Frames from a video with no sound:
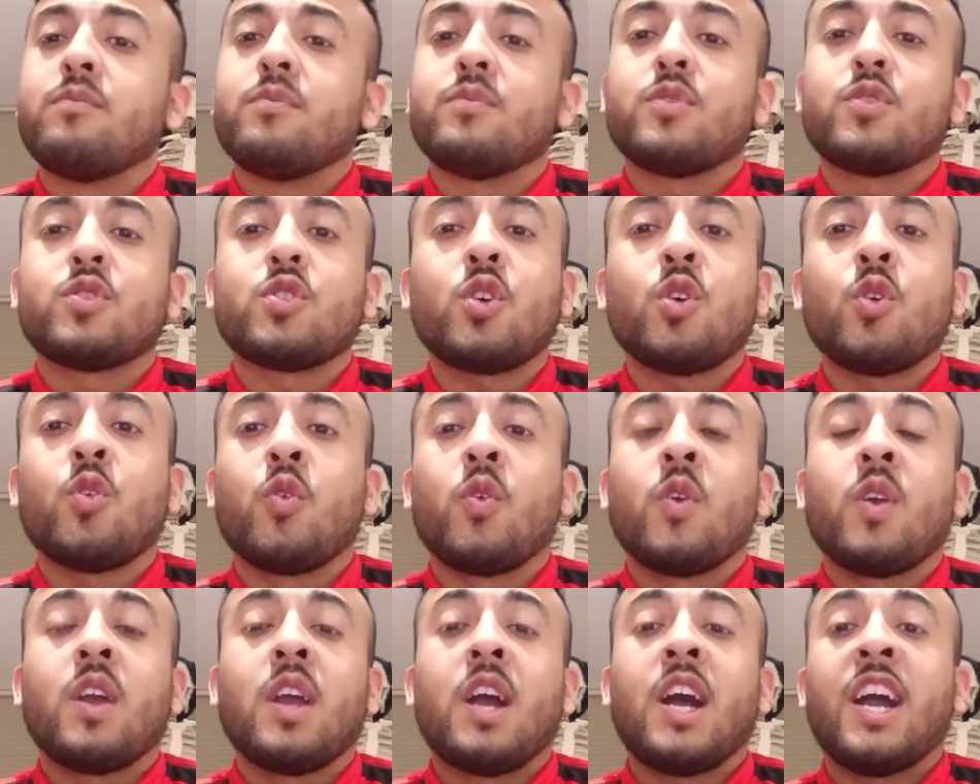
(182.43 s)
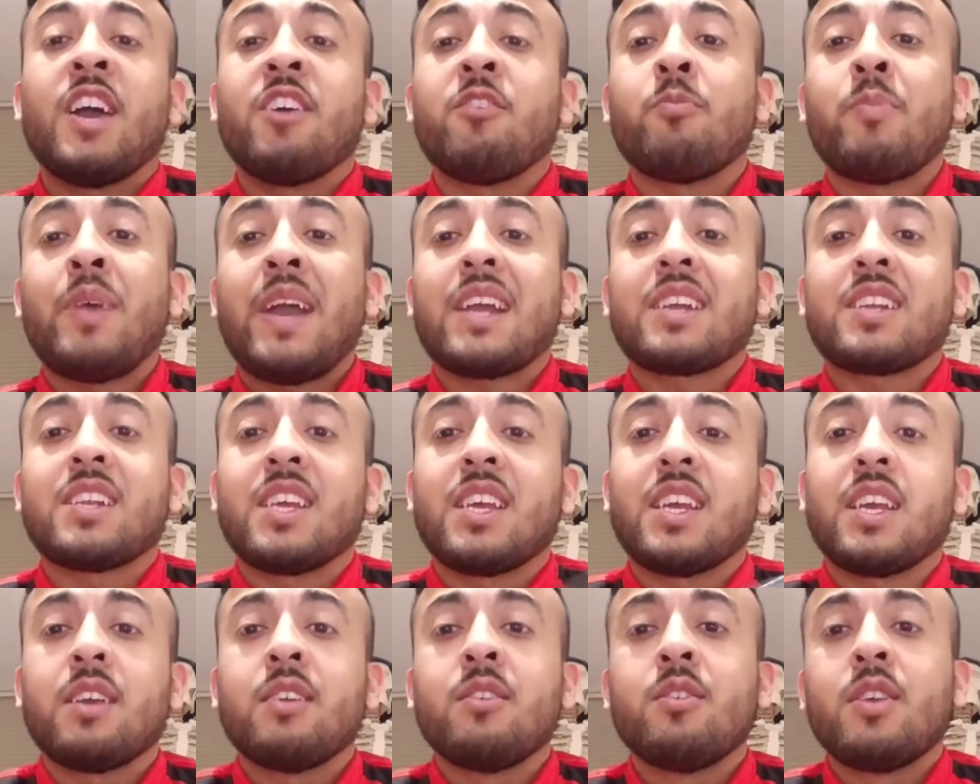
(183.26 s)
So I've packed
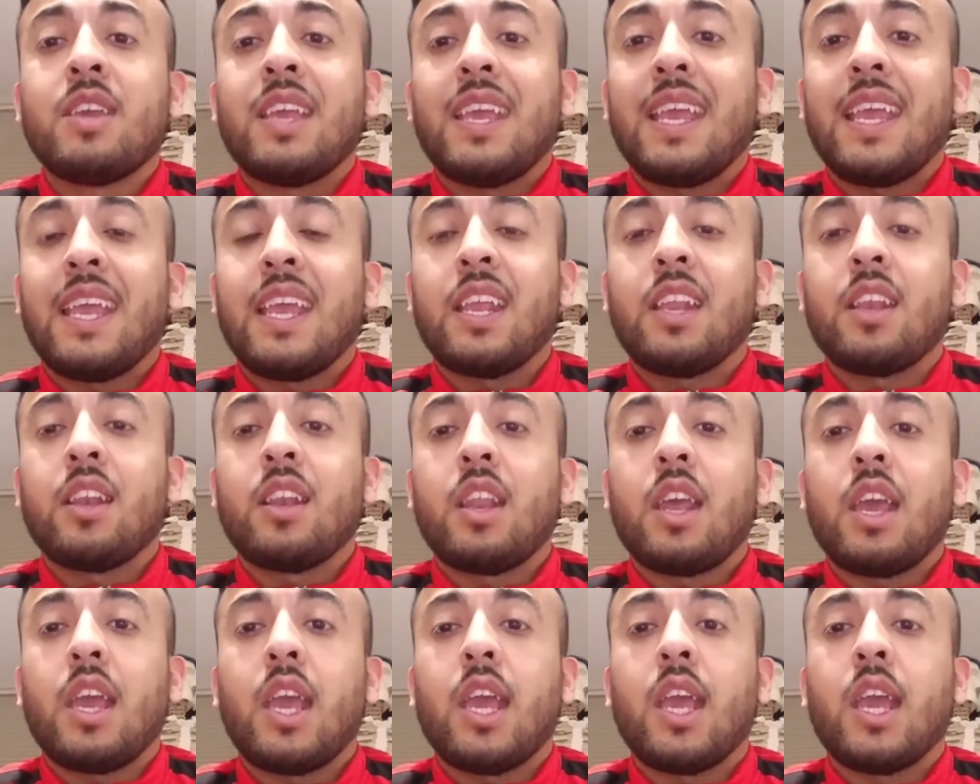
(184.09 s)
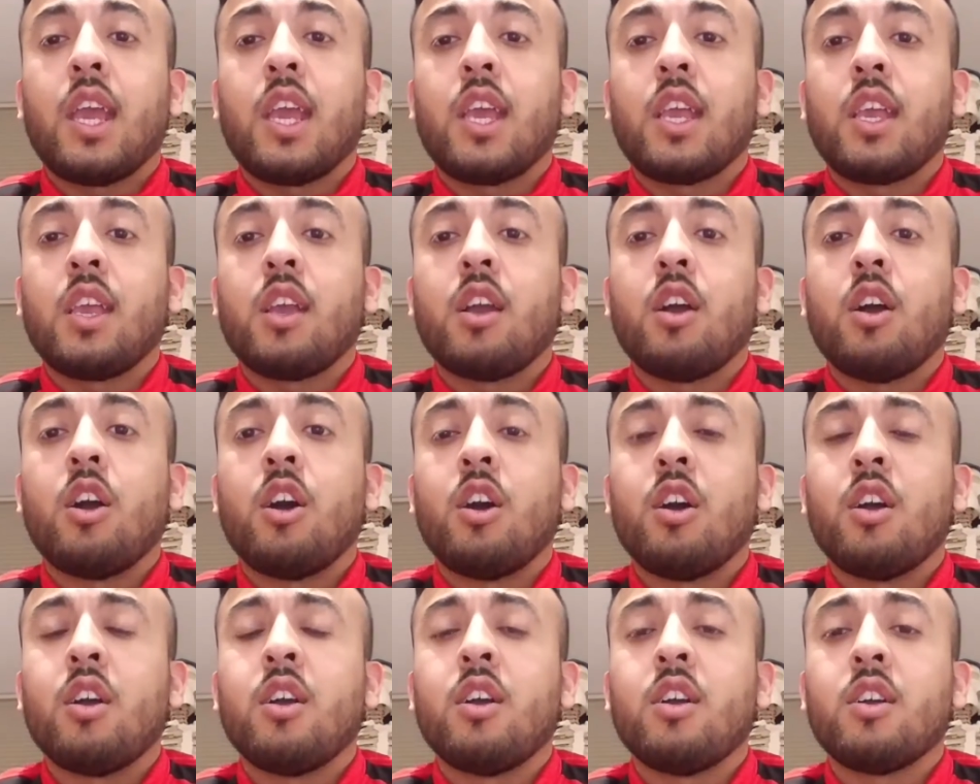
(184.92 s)
it in a
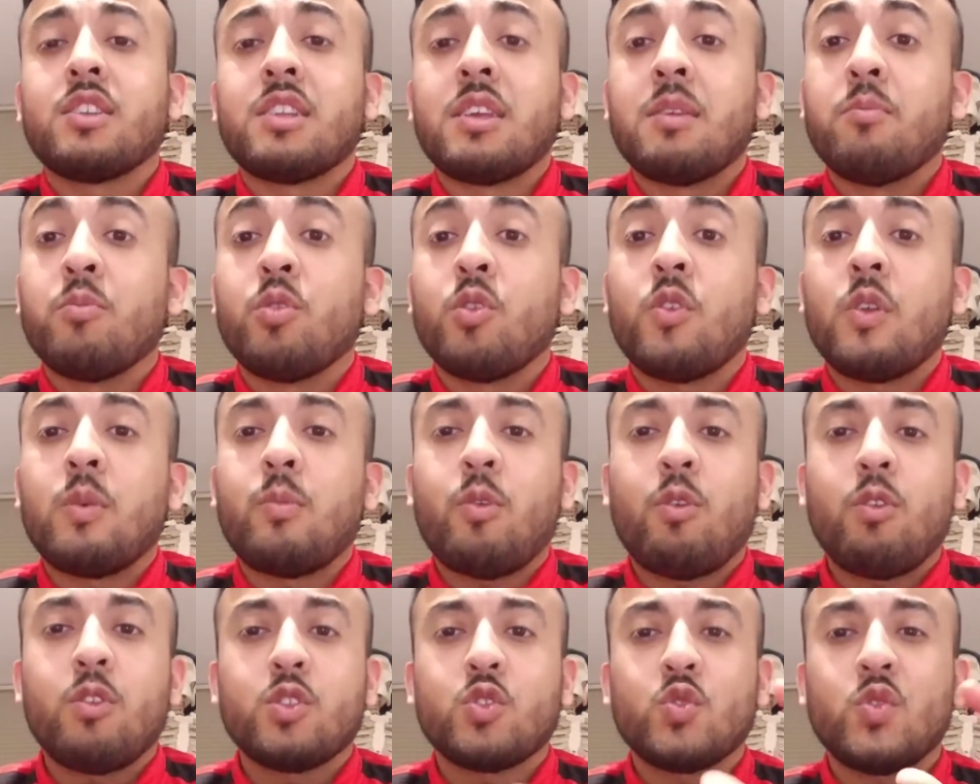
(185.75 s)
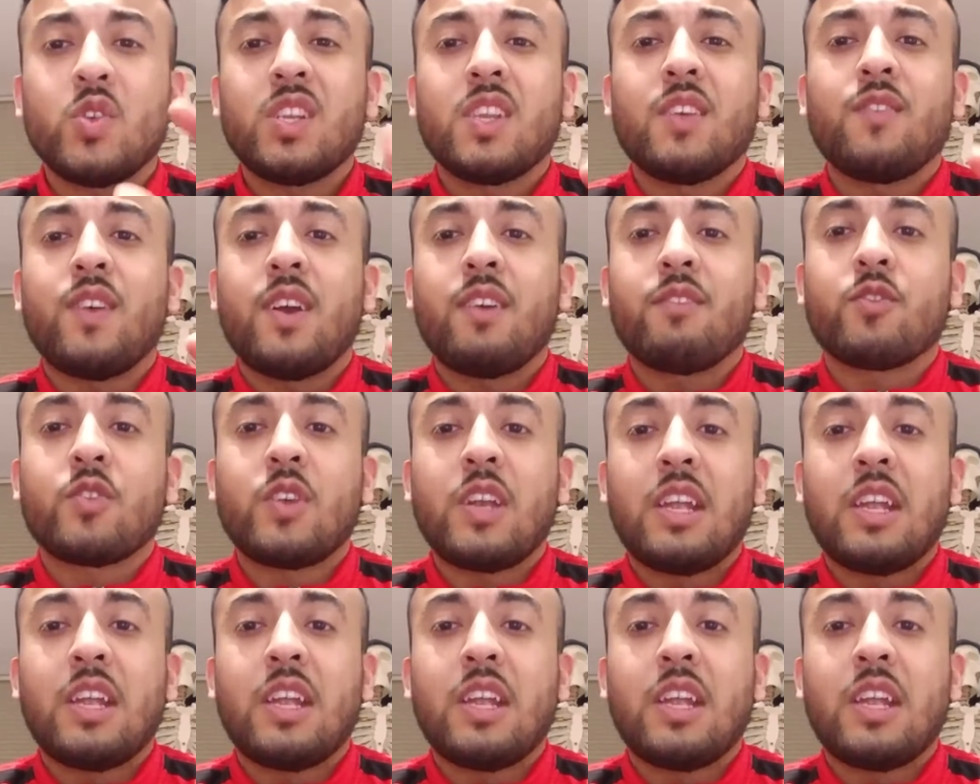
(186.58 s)
tempura bowl, 25